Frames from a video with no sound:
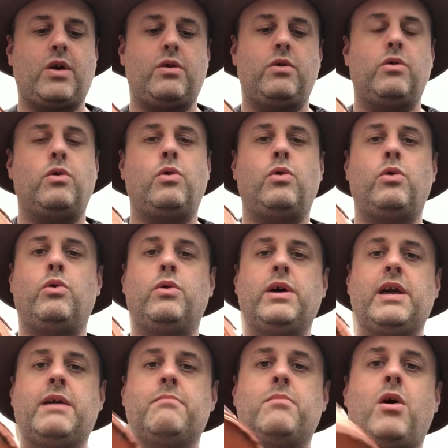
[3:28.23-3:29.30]
or
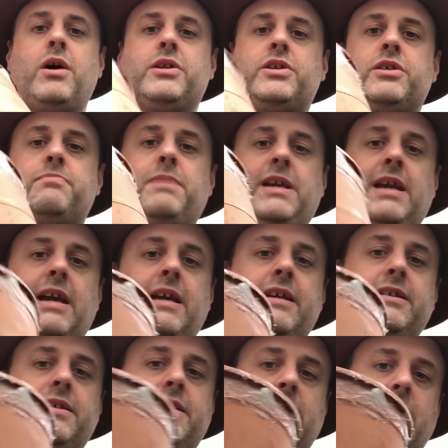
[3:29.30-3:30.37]
it might just be
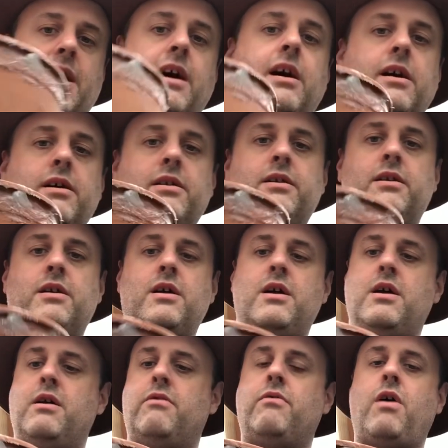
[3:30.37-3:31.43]
easier,
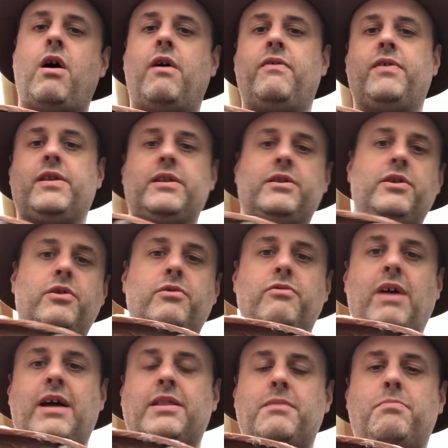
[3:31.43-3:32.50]
rather than do
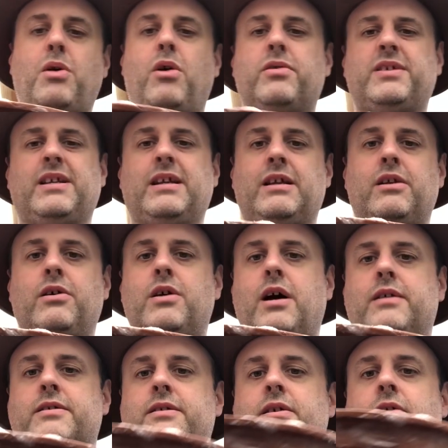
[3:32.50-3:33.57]
round the pot and it look
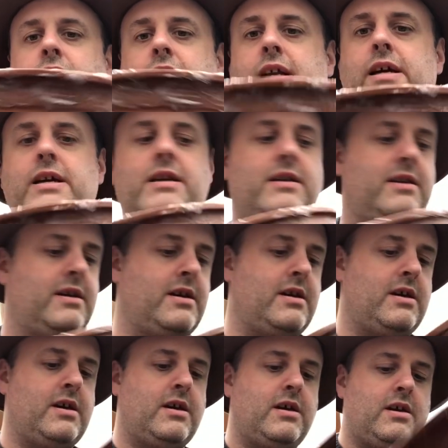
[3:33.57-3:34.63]
unsightly,
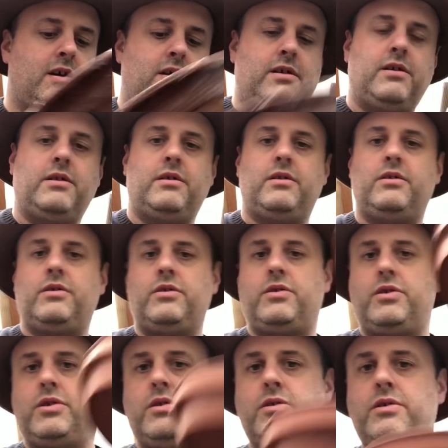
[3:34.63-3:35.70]

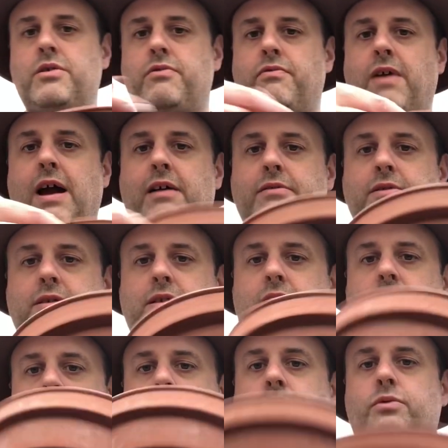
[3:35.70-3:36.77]
just do round
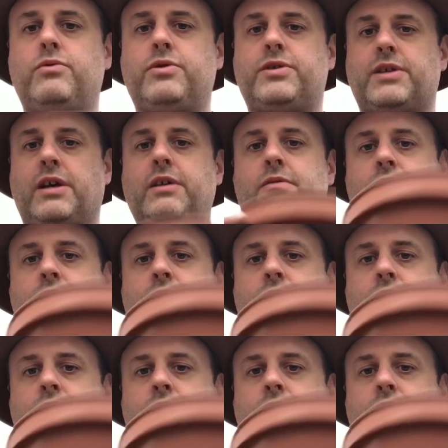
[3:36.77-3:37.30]
a saucer